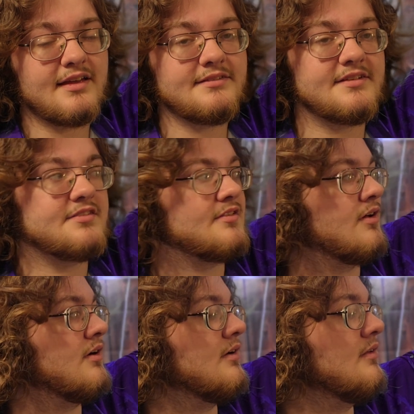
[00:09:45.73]
inches
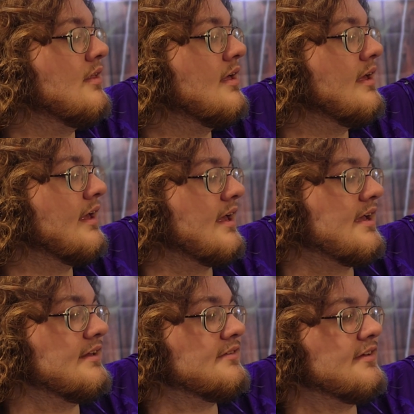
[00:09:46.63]
tall,
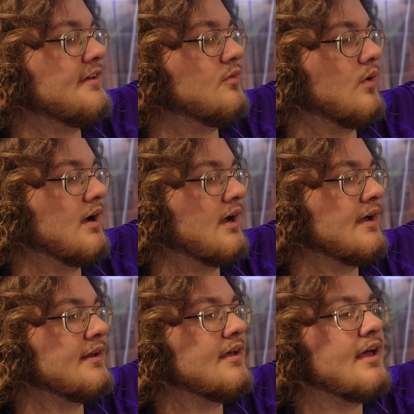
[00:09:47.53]
18
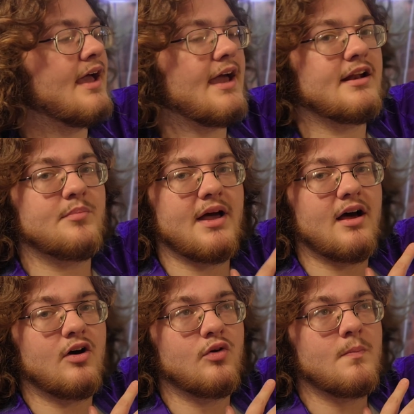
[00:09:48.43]
wide, and
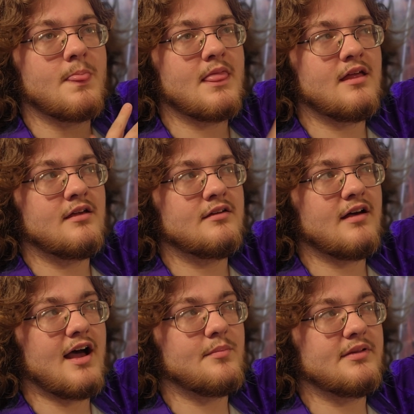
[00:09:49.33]
about
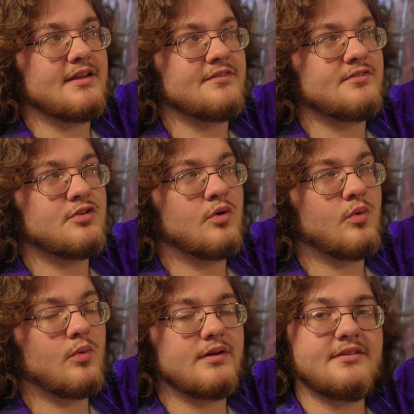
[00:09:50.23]
I believe
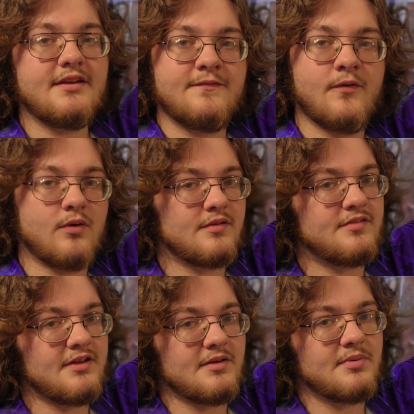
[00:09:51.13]
24
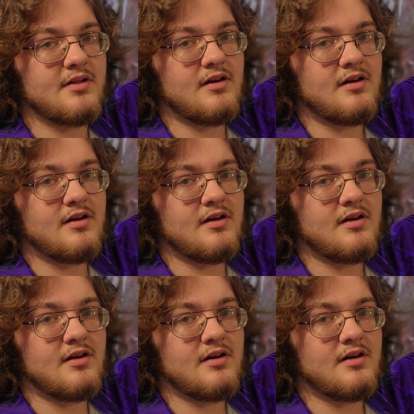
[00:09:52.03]
deep.